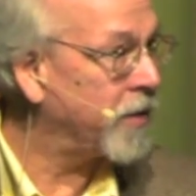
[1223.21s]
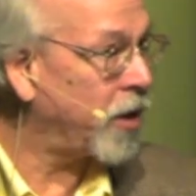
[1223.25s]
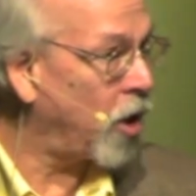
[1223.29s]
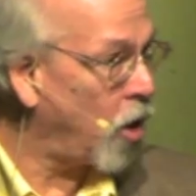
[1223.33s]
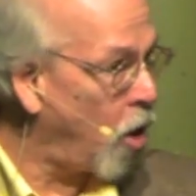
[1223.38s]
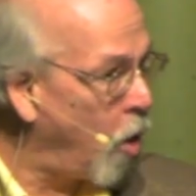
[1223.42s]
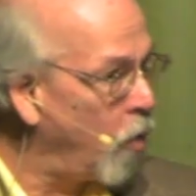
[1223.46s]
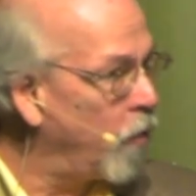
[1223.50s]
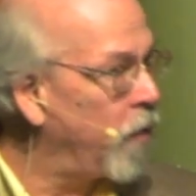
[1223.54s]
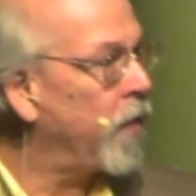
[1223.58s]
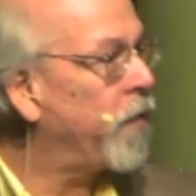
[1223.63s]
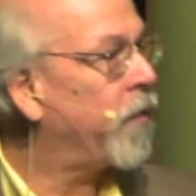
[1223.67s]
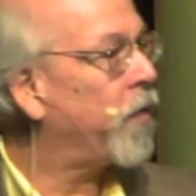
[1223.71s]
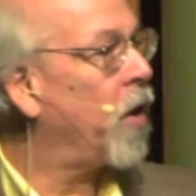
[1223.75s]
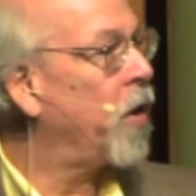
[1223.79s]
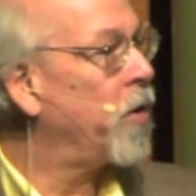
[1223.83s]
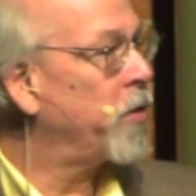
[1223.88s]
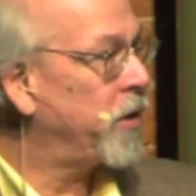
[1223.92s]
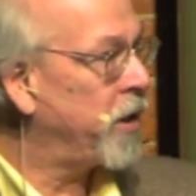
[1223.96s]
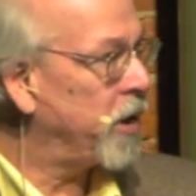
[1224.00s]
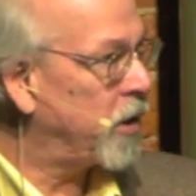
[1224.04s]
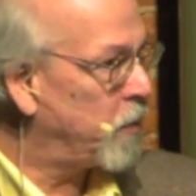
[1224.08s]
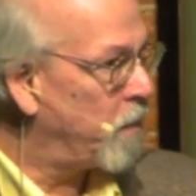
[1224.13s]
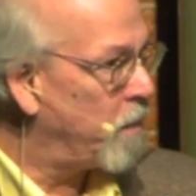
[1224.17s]
It
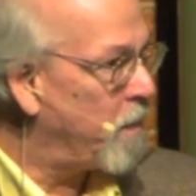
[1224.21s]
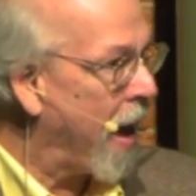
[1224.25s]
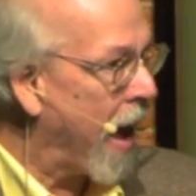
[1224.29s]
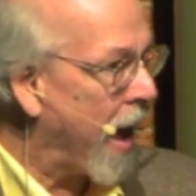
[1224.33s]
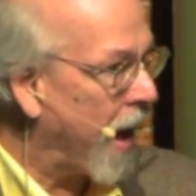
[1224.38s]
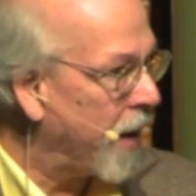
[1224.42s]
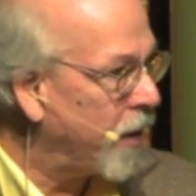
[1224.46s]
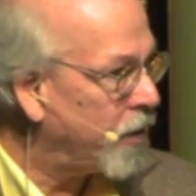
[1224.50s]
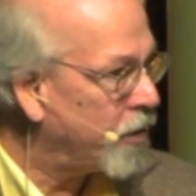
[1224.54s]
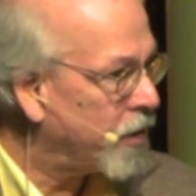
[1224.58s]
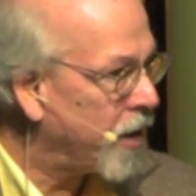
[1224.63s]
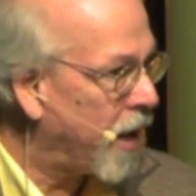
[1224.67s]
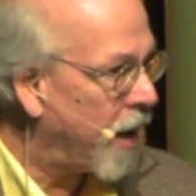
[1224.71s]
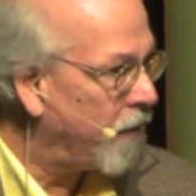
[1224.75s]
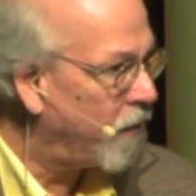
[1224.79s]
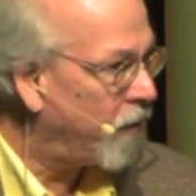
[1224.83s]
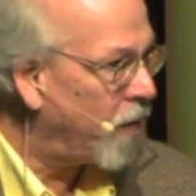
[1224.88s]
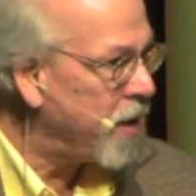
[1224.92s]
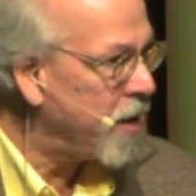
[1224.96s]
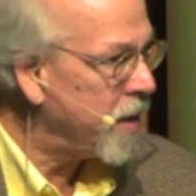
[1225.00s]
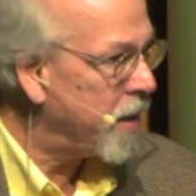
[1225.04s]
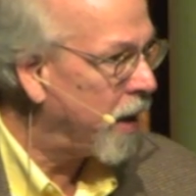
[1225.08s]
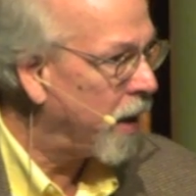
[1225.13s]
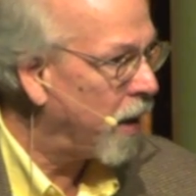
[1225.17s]
overflows its banks
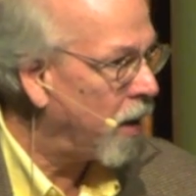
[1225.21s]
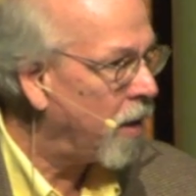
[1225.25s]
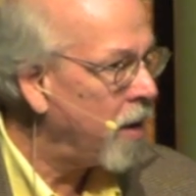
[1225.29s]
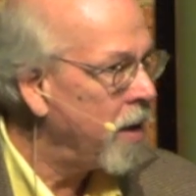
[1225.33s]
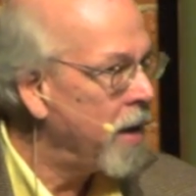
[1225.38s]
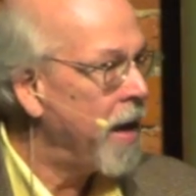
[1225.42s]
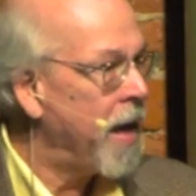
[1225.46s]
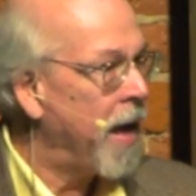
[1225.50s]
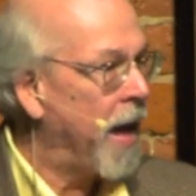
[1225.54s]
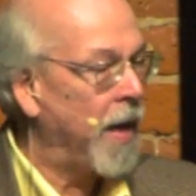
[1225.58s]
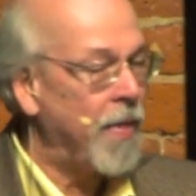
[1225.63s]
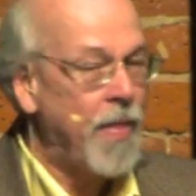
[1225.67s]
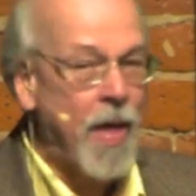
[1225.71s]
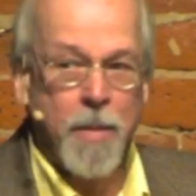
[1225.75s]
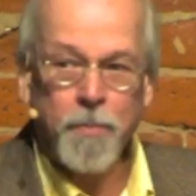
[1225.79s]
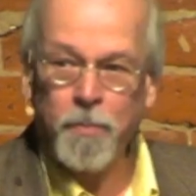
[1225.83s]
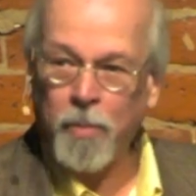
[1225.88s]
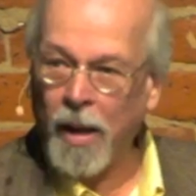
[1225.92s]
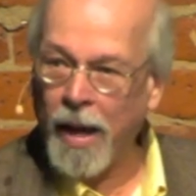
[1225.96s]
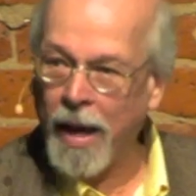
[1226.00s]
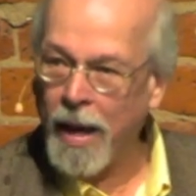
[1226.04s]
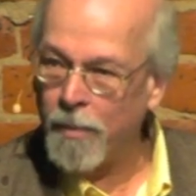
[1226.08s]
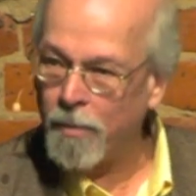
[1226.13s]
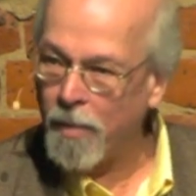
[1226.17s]
every year, and they
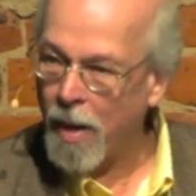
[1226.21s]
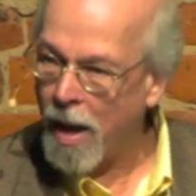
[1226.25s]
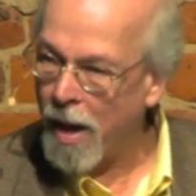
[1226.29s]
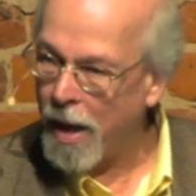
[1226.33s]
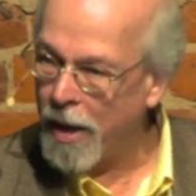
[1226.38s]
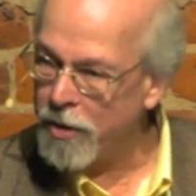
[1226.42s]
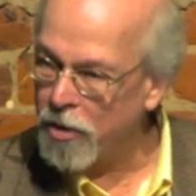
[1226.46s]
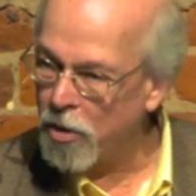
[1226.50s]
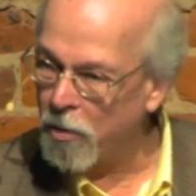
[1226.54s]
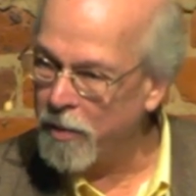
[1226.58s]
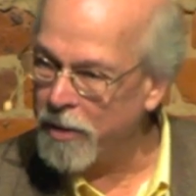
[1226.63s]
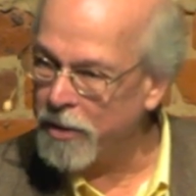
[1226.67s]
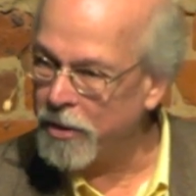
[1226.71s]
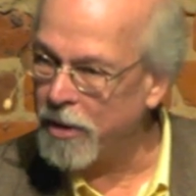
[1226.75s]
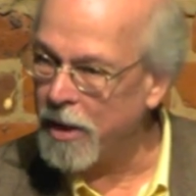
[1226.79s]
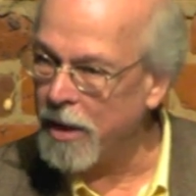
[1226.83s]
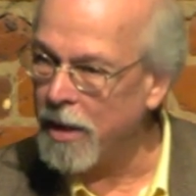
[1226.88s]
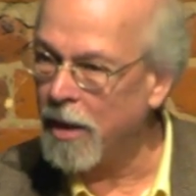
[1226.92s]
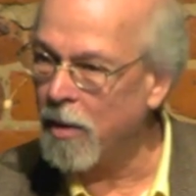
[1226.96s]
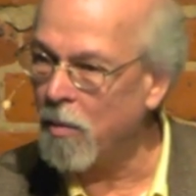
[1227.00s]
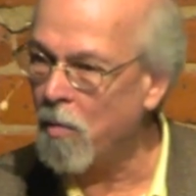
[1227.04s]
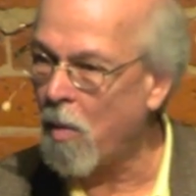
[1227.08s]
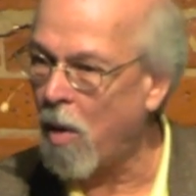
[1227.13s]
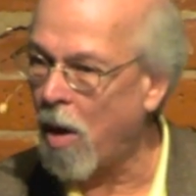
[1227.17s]
plant behind the
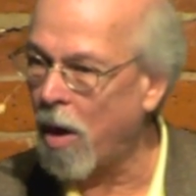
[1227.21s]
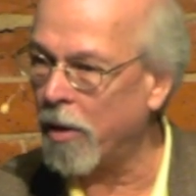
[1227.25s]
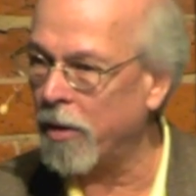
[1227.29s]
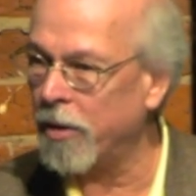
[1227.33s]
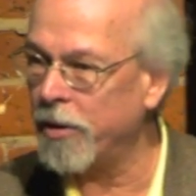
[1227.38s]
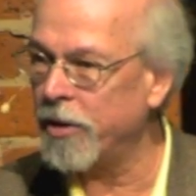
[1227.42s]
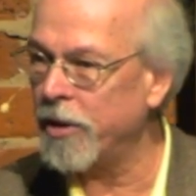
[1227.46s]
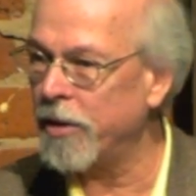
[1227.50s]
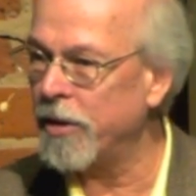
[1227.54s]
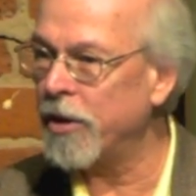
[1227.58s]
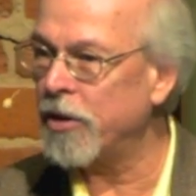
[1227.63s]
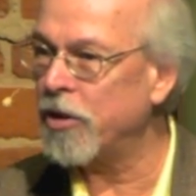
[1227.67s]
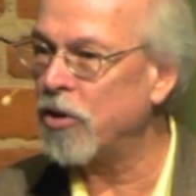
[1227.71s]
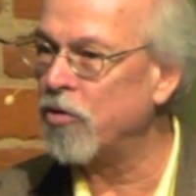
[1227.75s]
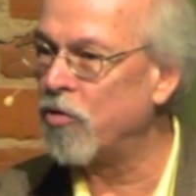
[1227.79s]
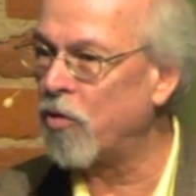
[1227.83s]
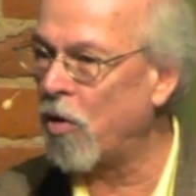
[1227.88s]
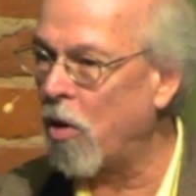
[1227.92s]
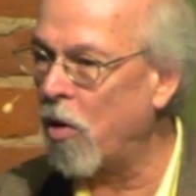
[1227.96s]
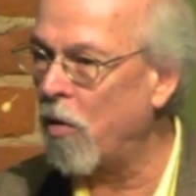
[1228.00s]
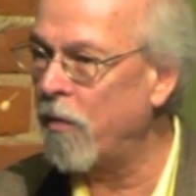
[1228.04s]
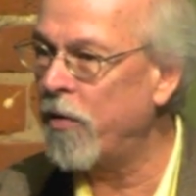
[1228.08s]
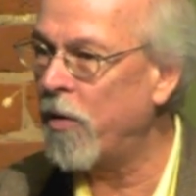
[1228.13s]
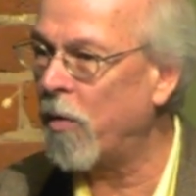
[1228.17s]
receding waters, and this
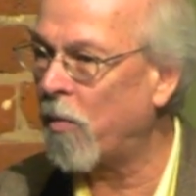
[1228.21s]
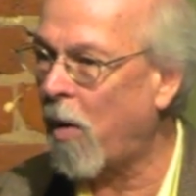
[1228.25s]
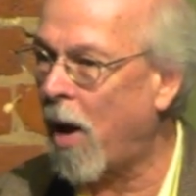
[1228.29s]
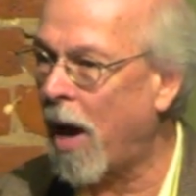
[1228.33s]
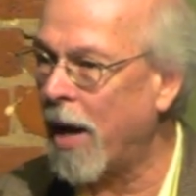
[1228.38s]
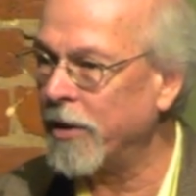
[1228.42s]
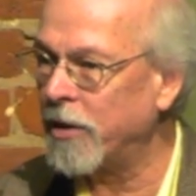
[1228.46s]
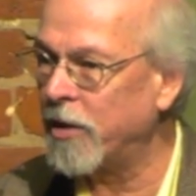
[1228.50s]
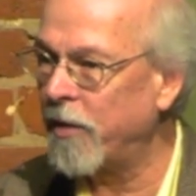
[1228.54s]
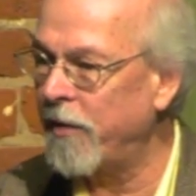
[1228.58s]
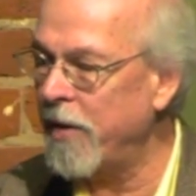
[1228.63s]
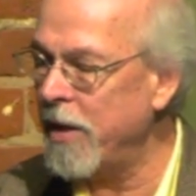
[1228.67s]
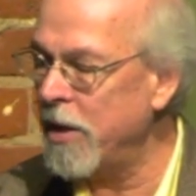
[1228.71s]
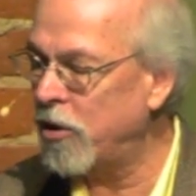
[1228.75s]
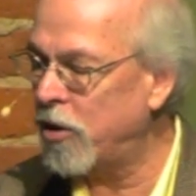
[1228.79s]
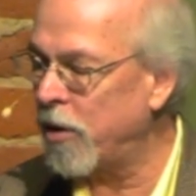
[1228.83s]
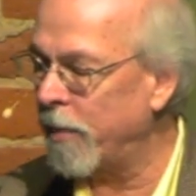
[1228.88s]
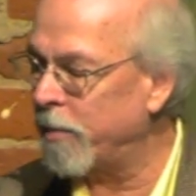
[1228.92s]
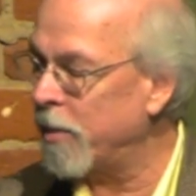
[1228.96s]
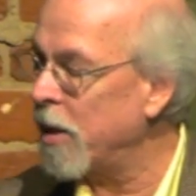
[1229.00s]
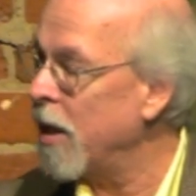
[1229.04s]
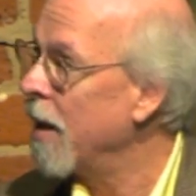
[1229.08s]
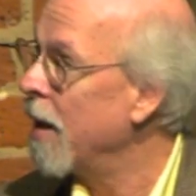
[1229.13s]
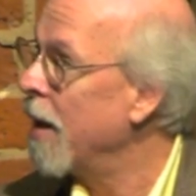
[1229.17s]
drove the rise of
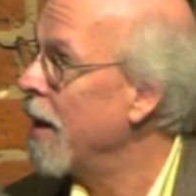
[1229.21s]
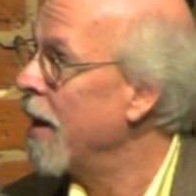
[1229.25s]
Egypt.